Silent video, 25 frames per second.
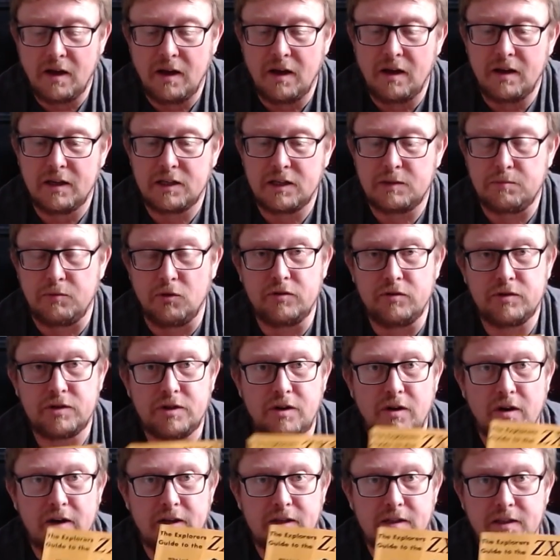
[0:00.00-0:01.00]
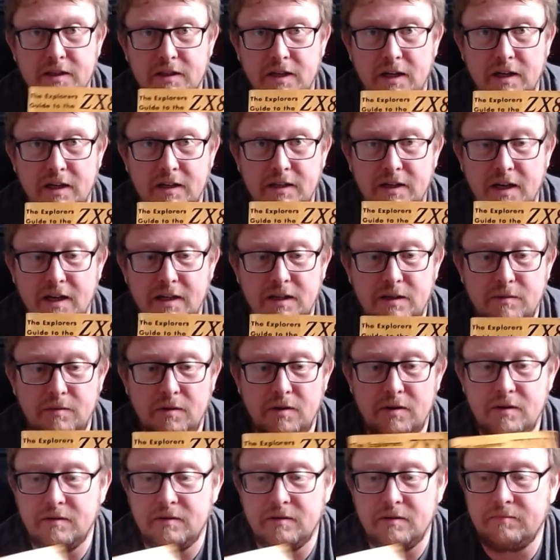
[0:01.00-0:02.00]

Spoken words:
Explorer's Guide to the ZX81.